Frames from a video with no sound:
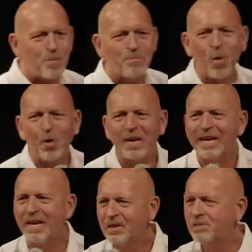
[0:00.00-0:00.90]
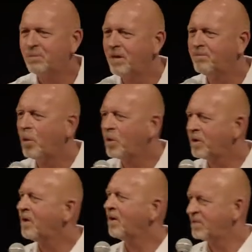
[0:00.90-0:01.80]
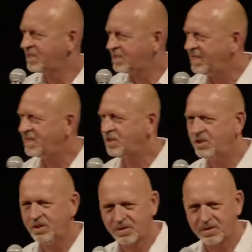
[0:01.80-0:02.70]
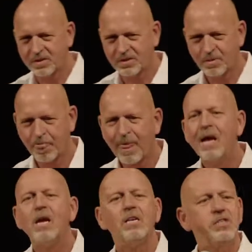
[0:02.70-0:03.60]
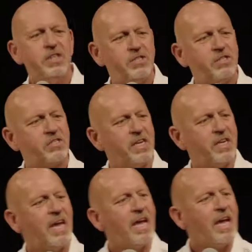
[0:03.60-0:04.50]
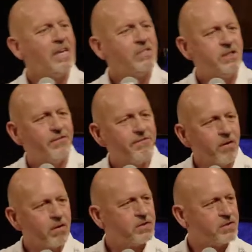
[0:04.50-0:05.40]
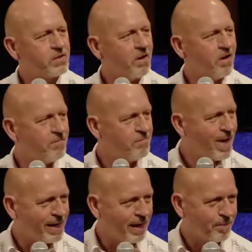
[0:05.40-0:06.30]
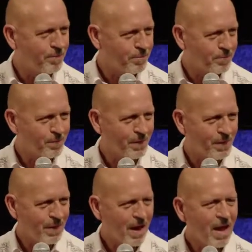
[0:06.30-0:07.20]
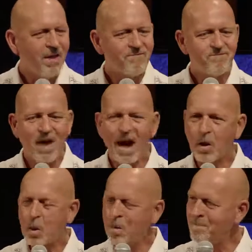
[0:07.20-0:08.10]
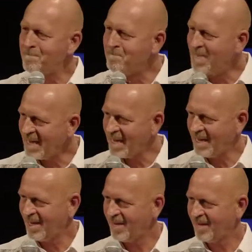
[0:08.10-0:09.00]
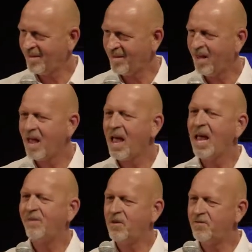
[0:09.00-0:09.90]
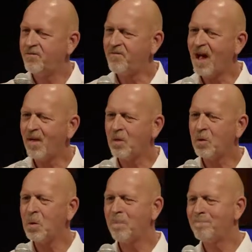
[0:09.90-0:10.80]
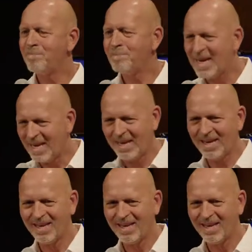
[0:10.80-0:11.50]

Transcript: Born again is being born of the seed of Jesus. Jesus said, He's the first of many. Follow me. If you follow me,